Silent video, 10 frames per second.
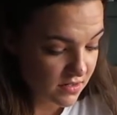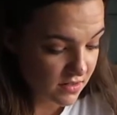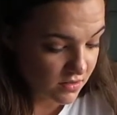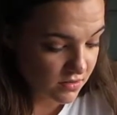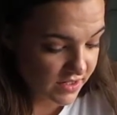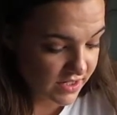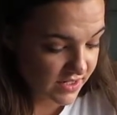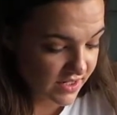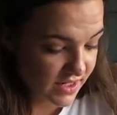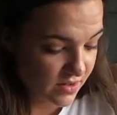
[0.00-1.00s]
Oh, I
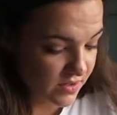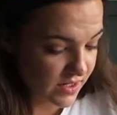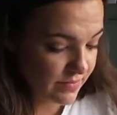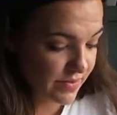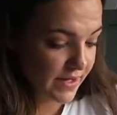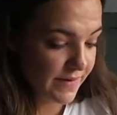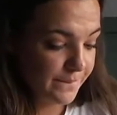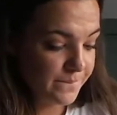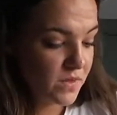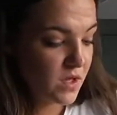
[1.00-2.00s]
can't get it all in, but
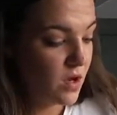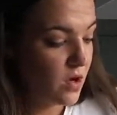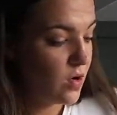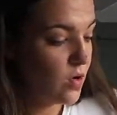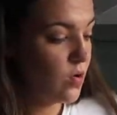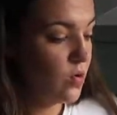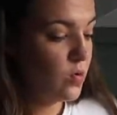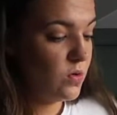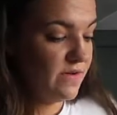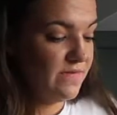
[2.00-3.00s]

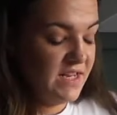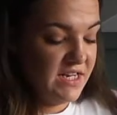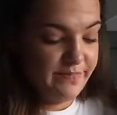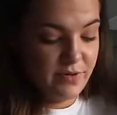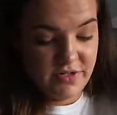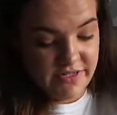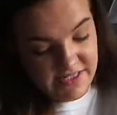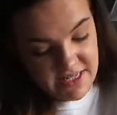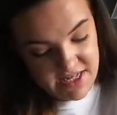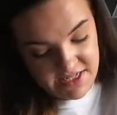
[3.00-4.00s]
all of these
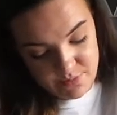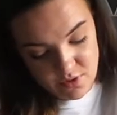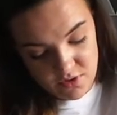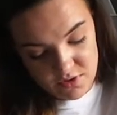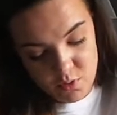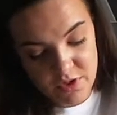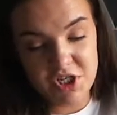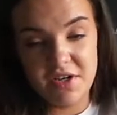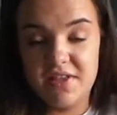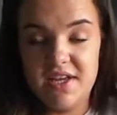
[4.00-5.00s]
products in this box, which
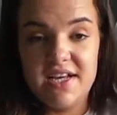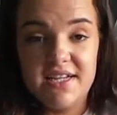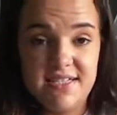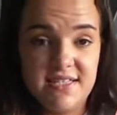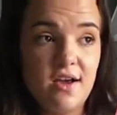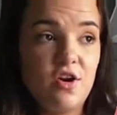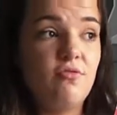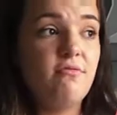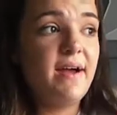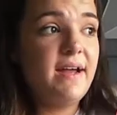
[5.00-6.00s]
I think is
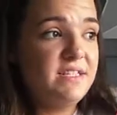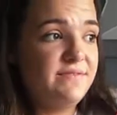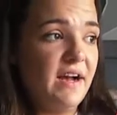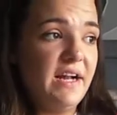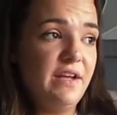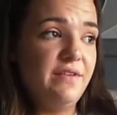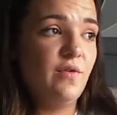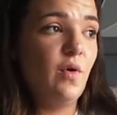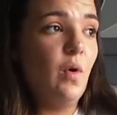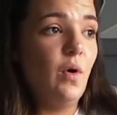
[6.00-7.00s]
great value
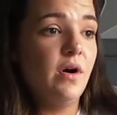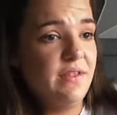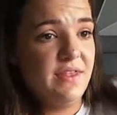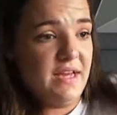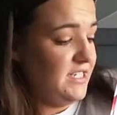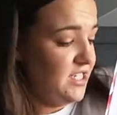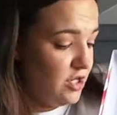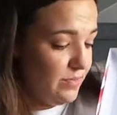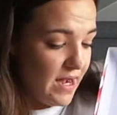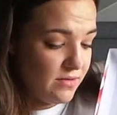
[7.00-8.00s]
for
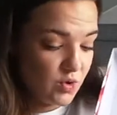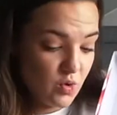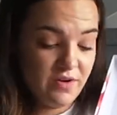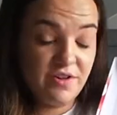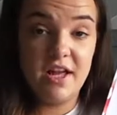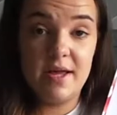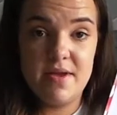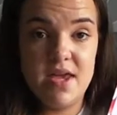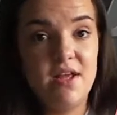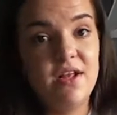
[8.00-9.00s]
£32, or like
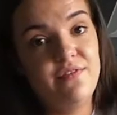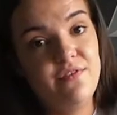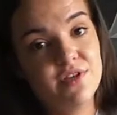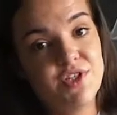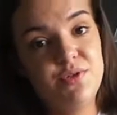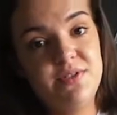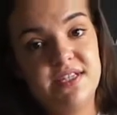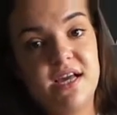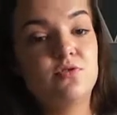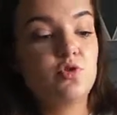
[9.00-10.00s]
me, if you've got student discount,